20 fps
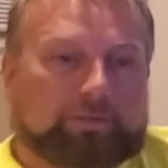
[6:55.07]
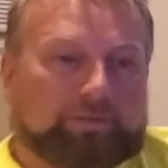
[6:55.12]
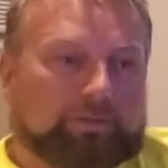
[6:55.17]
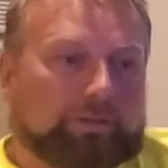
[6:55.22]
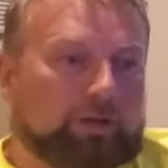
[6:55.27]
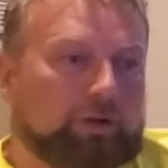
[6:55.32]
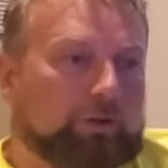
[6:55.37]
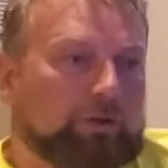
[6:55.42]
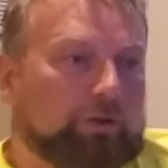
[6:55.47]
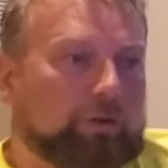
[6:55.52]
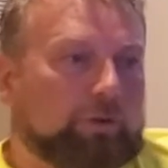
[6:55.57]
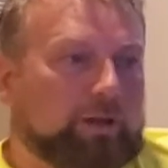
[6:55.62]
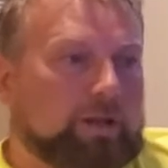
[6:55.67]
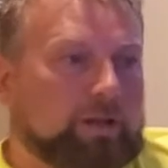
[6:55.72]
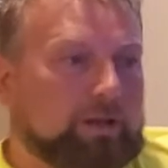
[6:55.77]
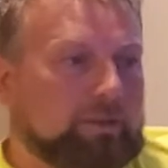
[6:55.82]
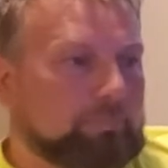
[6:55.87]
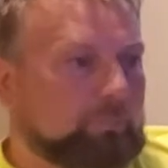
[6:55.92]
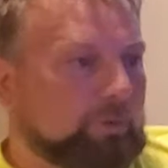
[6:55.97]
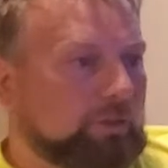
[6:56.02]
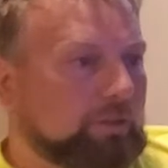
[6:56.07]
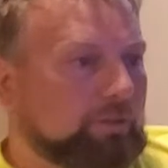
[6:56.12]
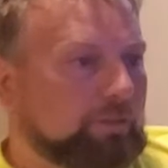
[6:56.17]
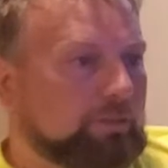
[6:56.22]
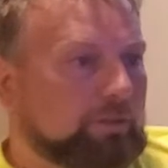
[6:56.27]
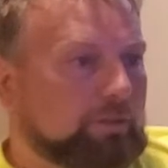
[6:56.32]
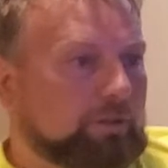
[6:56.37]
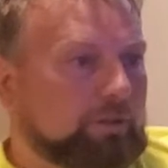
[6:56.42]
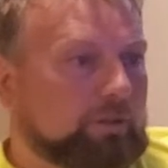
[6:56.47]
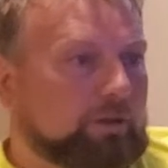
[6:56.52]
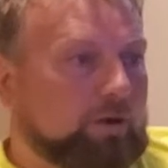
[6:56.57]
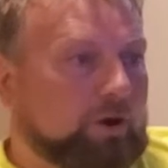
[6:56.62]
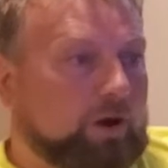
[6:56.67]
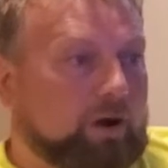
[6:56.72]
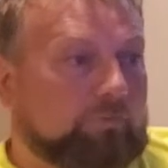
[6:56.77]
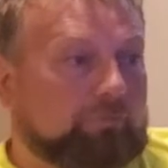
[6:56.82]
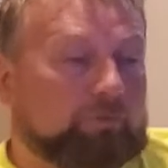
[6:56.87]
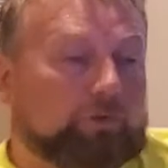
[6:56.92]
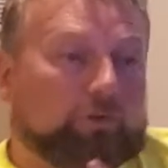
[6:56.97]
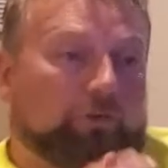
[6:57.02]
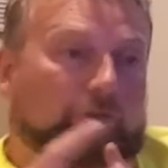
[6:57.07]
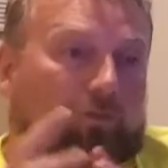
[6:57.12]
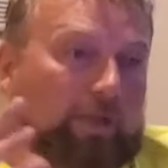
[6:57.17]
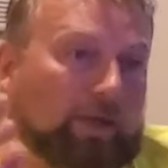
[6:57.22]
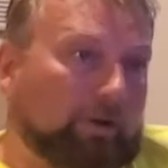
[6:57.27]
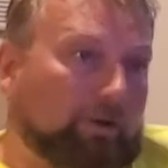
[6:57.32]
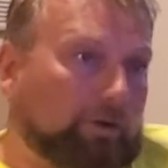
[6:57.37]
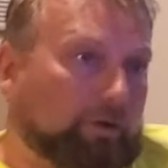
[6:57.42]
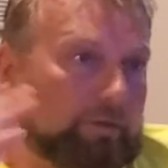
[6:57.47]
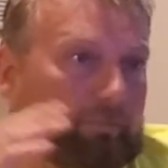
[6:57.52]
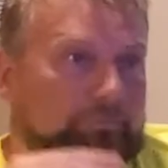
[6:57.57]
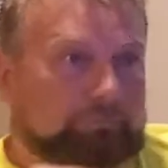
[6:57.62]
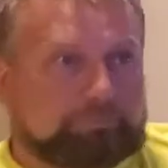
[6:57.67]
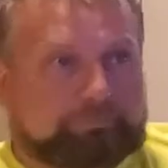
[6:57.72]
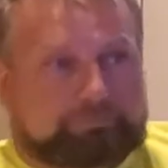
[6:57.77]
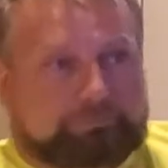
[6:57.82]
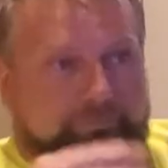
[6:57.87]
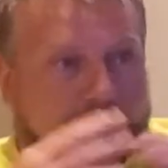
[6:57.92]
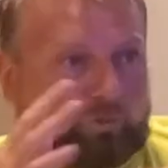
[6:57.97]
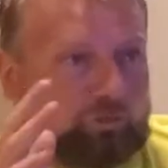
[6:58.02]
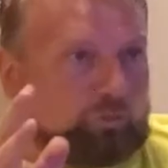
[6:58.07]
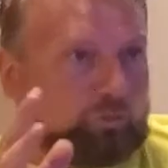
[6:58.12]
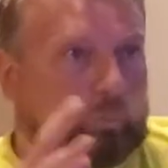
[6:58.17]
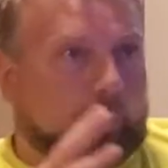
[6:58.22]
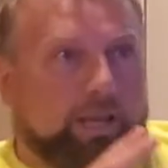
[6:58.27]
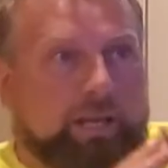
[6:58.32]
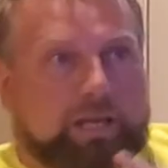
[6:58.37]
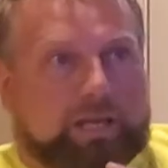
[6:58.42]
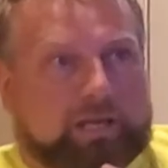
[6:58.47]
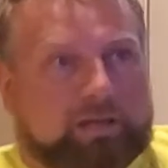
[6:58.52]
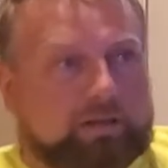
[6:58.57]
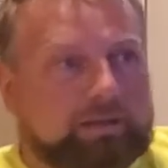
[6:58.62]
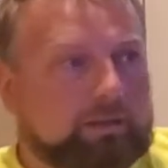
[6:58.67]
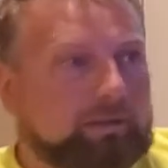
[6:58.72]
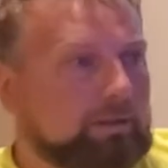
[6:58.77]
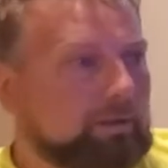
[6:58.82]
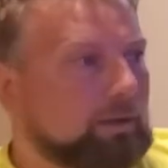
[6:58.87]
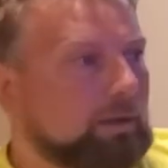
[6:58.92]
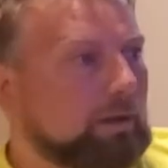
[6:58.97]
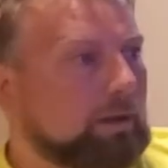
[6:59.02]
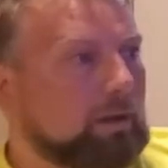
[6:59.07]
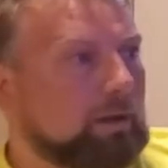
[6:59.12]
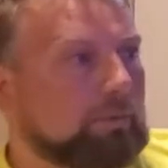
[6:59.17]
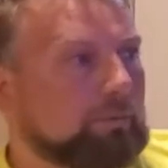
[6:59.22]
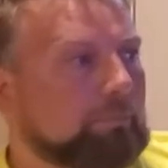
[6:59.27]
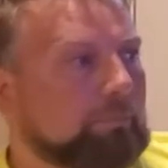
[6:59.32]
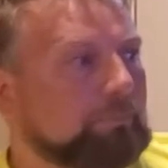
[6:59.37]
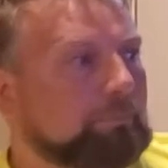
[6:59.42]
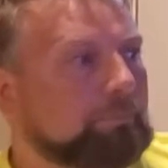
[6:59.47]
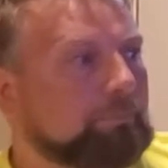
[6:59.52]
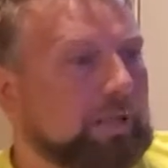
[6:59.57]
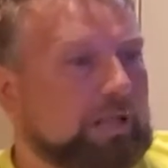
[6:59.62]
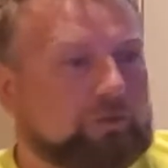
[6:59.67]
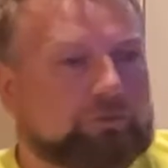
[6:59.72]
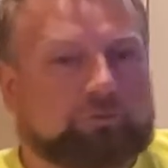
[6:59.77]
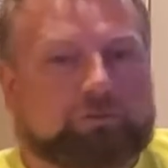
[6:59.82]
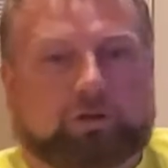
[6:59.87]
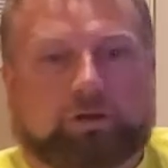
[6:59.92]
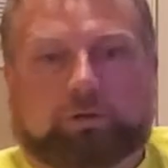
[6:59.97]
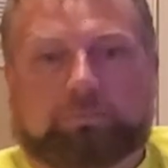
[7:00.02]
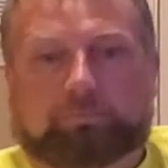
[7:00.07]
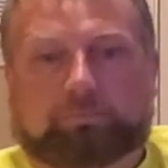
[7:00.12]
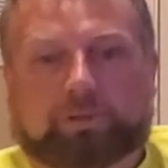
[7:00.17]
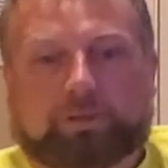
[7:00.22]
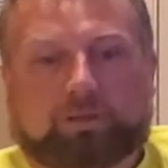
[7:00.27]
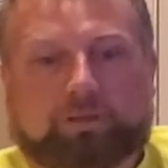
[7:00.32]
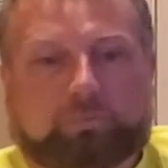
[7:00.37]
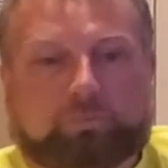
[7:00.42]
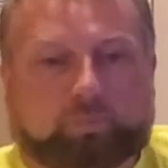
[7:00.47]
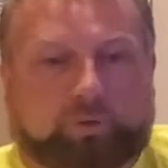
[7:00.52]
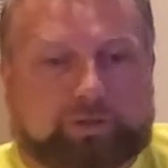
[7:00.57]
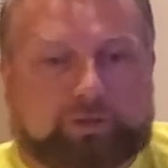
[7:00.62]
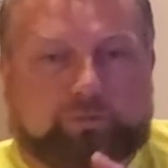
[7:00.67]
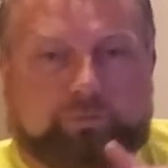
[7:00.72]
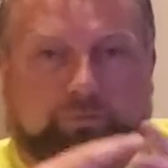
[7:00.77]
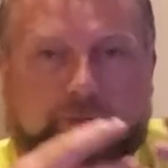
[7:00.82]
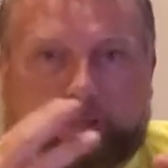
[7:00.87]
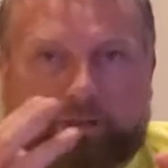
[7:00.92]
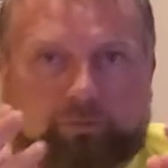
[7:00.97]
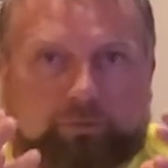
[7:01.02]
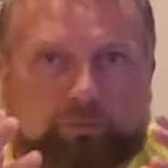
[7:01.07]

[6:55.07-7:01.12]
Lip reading: end up with offers that are swayed based on what you let